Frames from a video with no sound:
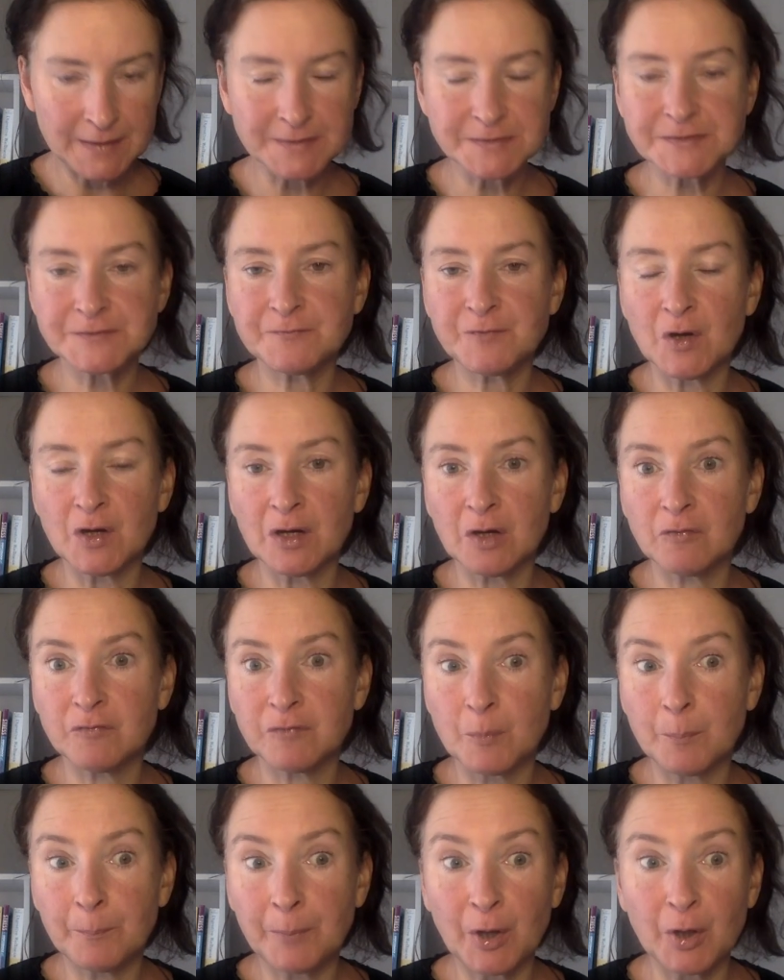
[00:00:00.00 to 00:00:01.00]
it's vital
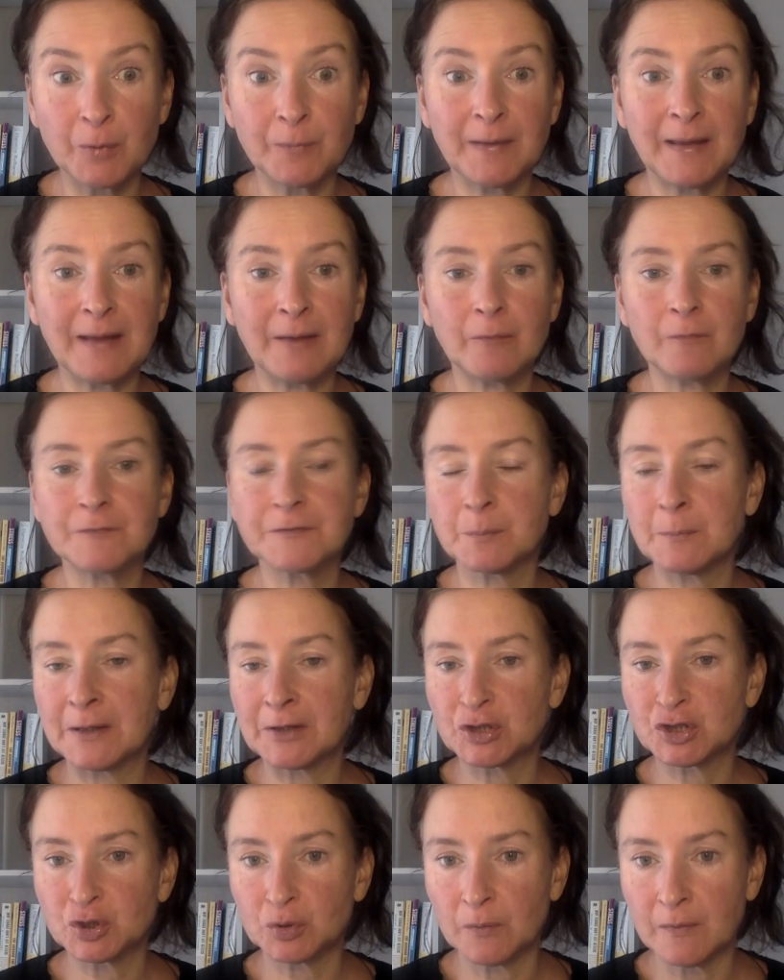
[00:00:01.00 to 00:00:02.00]
for bone health, to
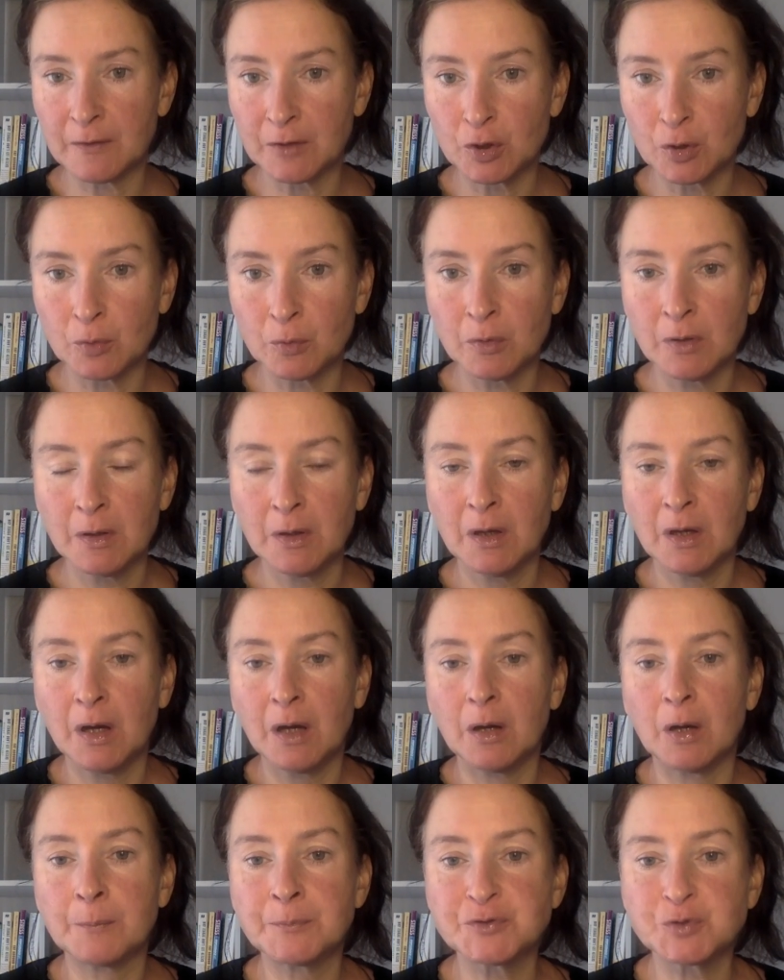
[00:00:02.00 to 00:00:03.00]
make sure that you're
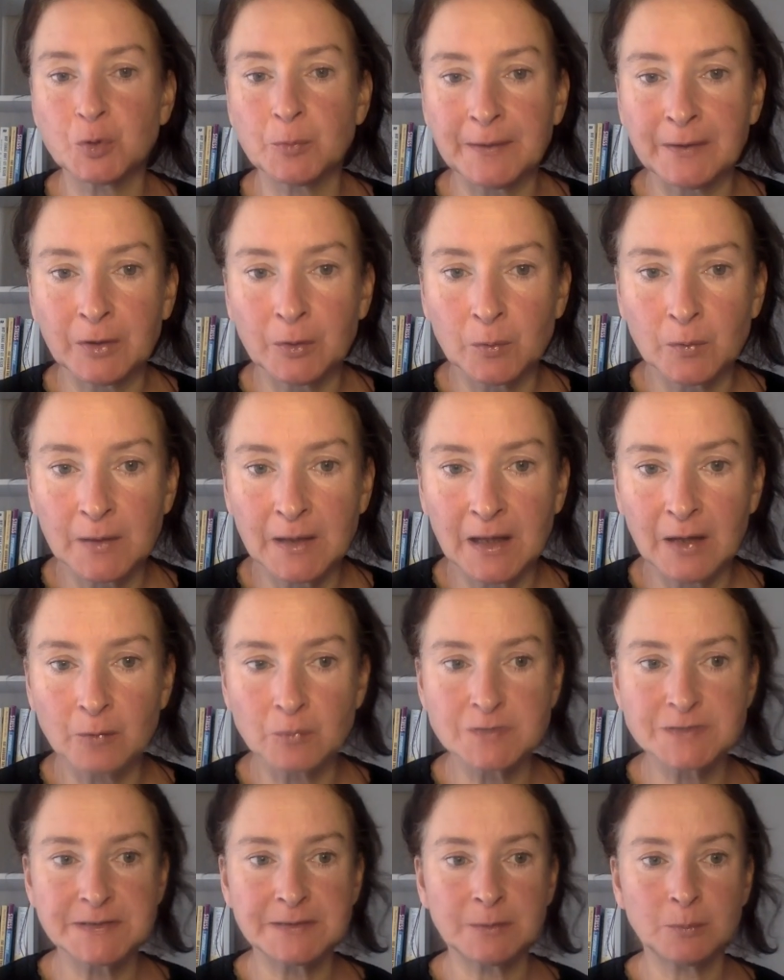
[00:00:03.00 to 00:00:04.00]
absorbing your
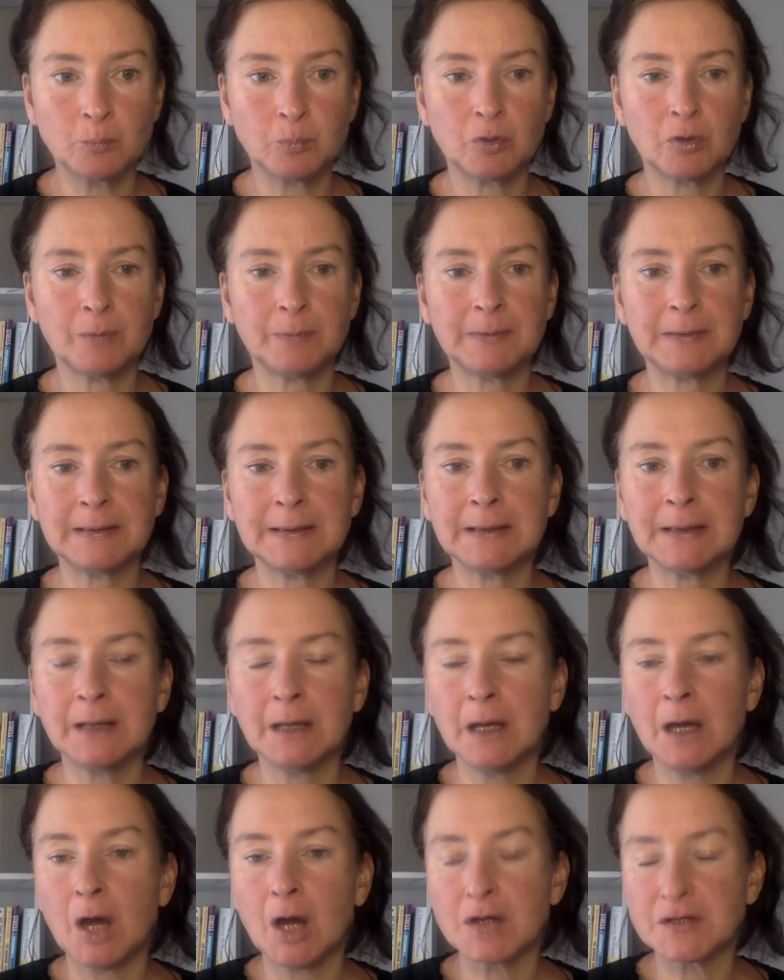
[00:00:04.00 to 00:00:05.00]
calcium properly.
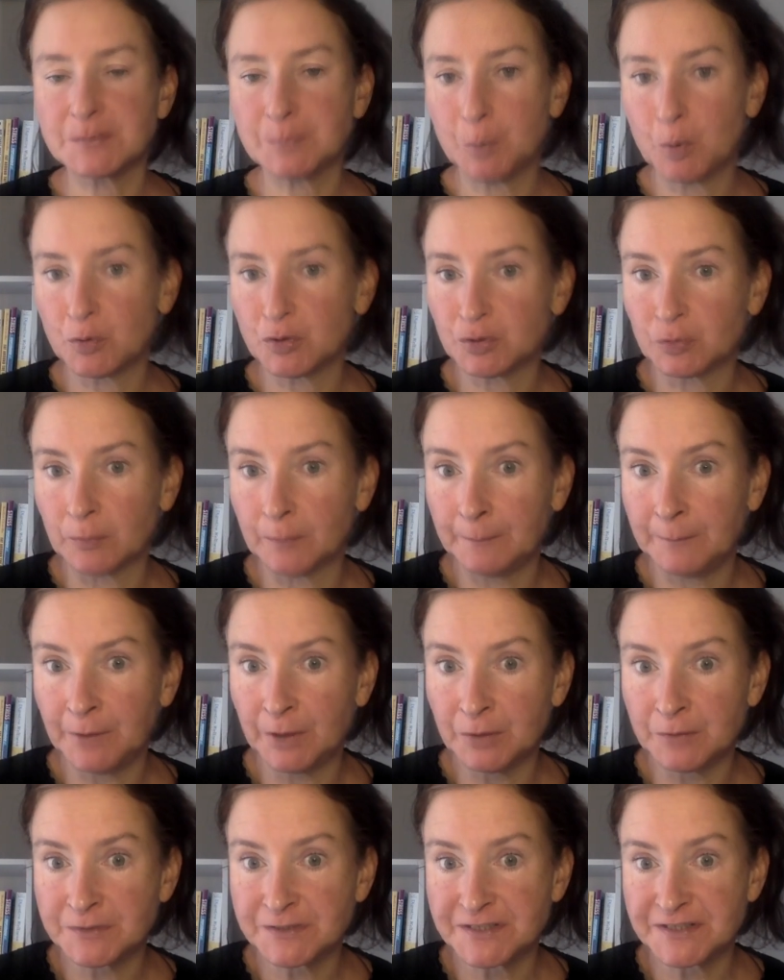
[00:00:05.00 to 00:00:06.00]
It supports your
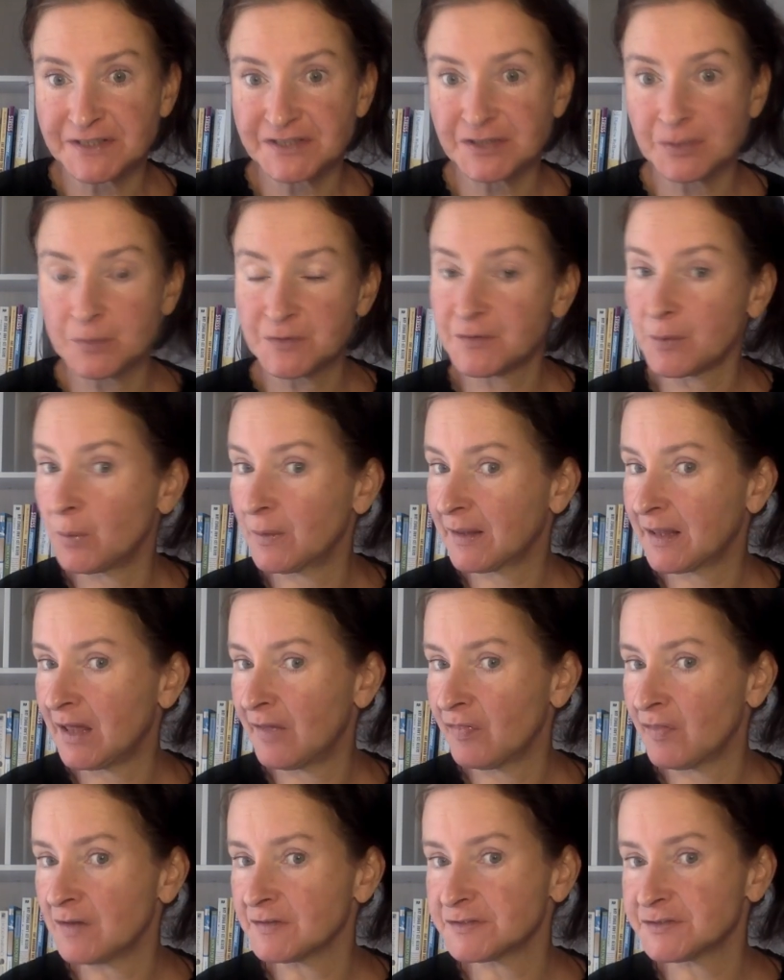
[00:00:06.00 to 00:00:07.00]
immune system, so
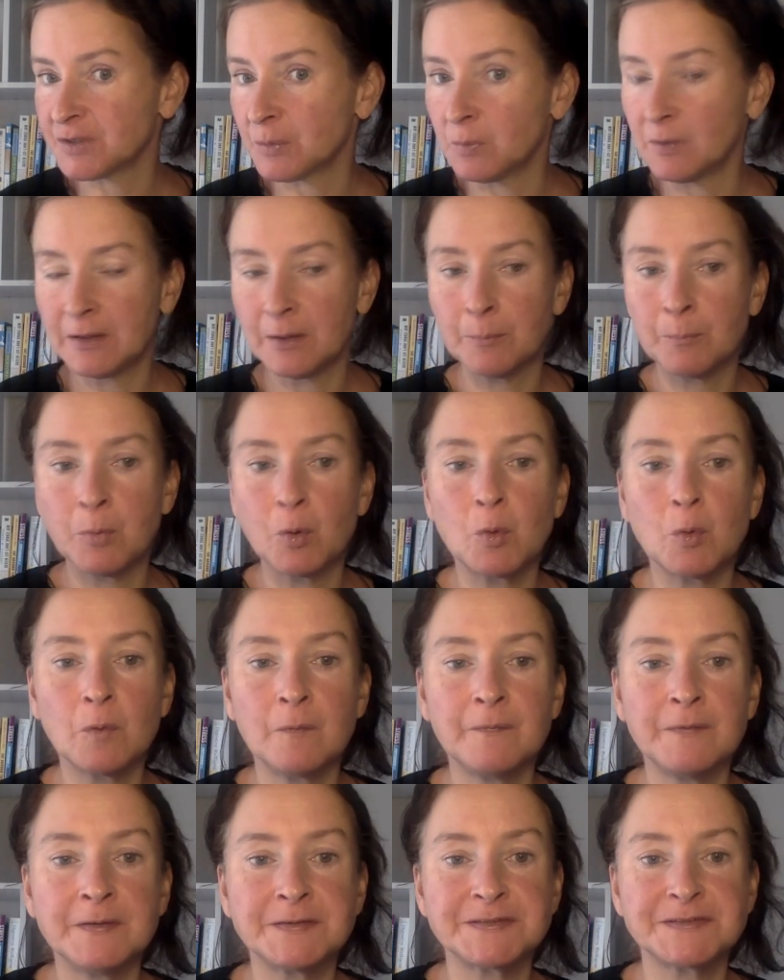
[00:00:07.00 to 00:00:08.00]
again that's doubly
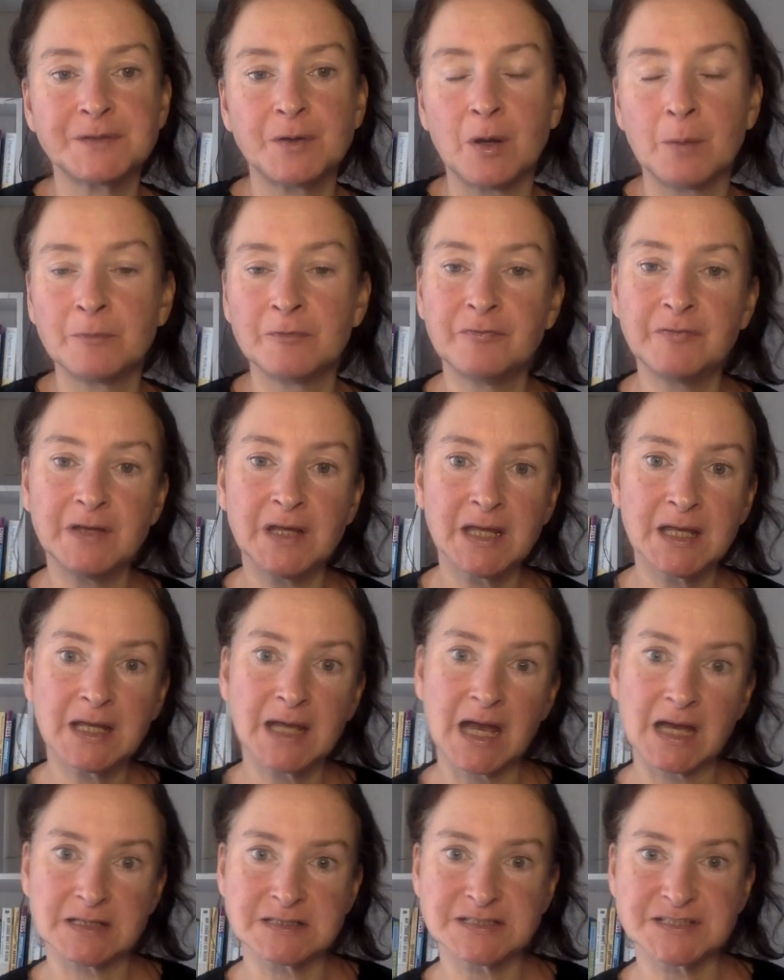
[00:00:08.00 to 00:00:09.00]
important this time of year
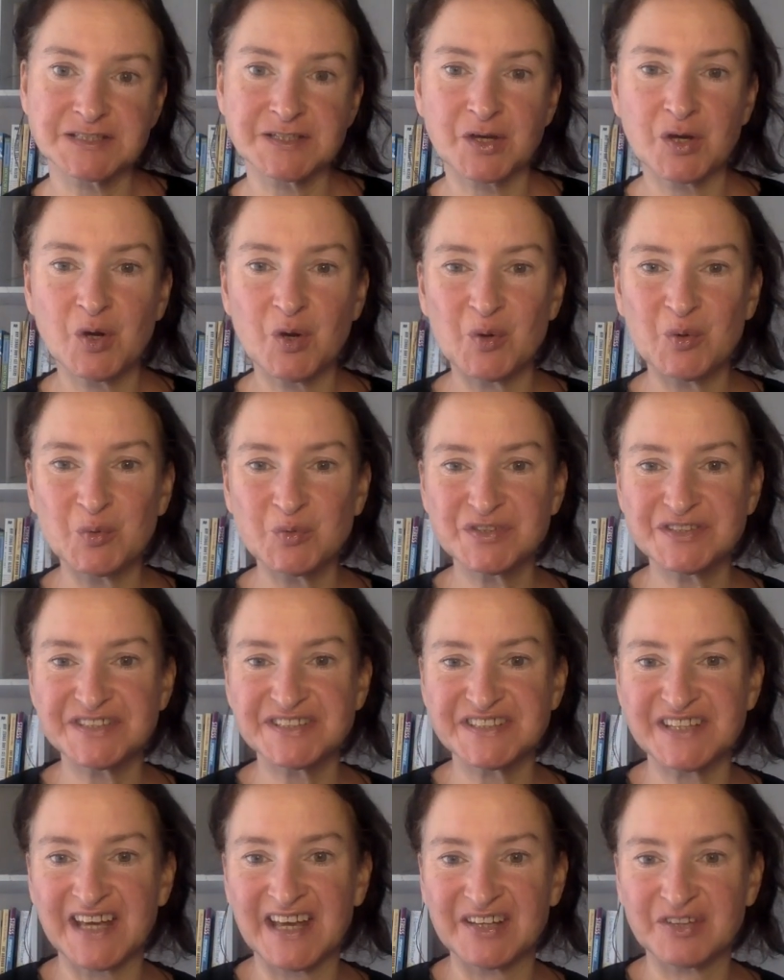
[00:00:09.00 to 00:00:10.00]
as the colds
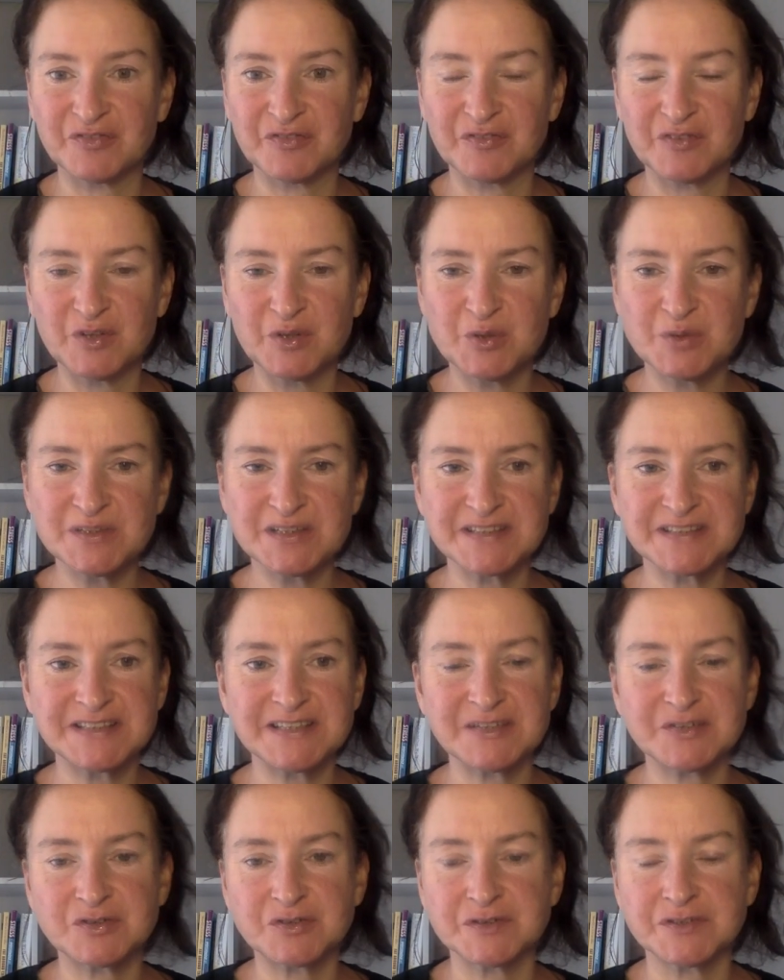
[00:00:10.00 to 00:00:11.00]
and flus,
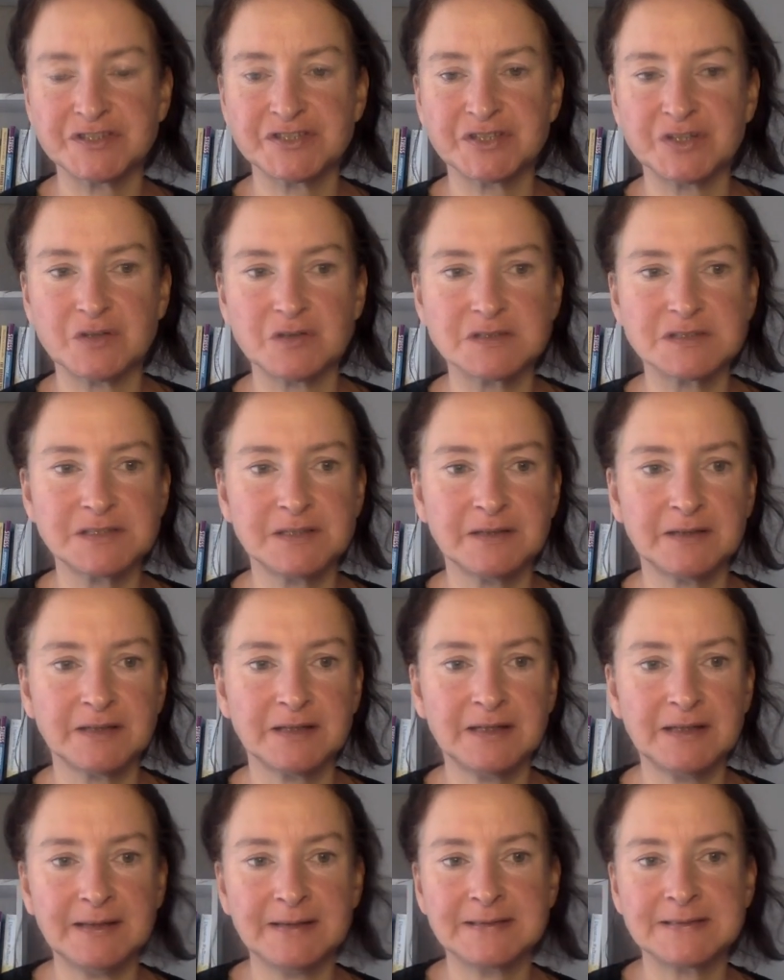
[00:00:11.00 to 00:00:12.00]
etc. start
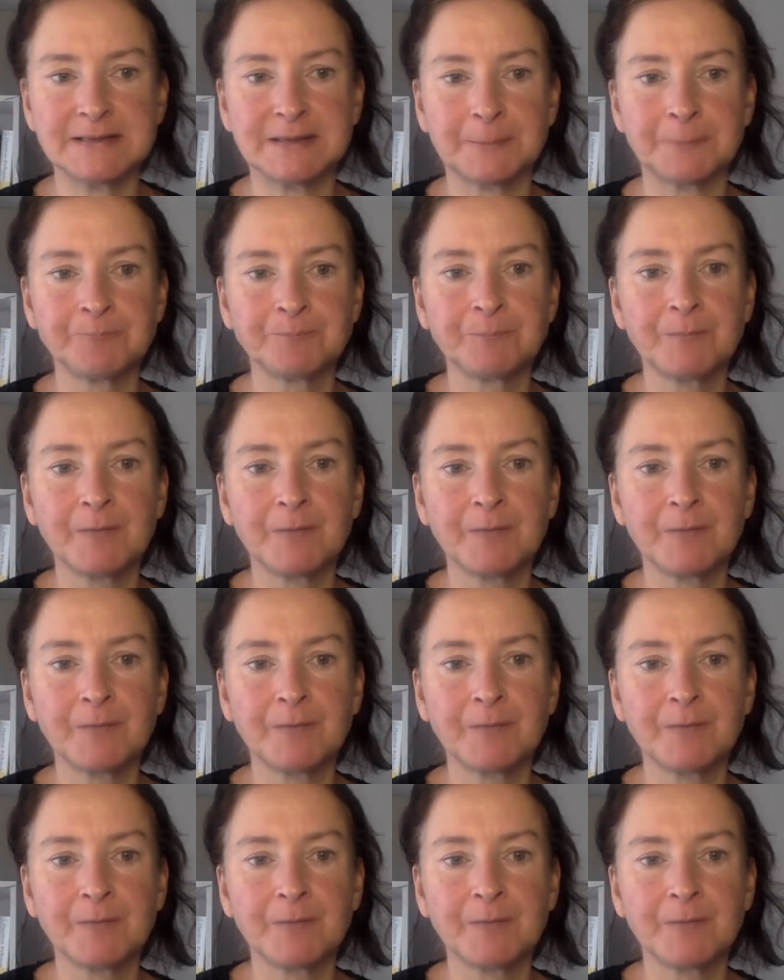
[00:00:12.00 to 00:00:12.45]
circulating.